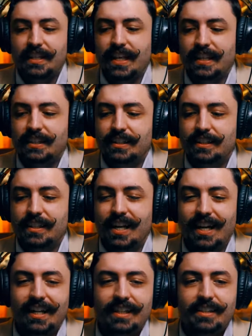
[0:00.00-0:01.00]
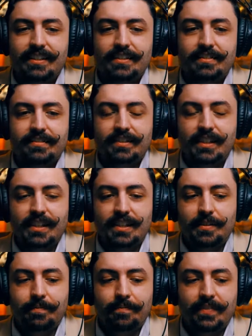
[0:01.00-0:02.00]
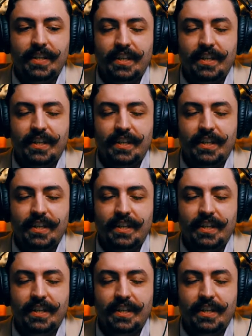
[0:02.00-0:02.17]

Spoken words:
That's kind of the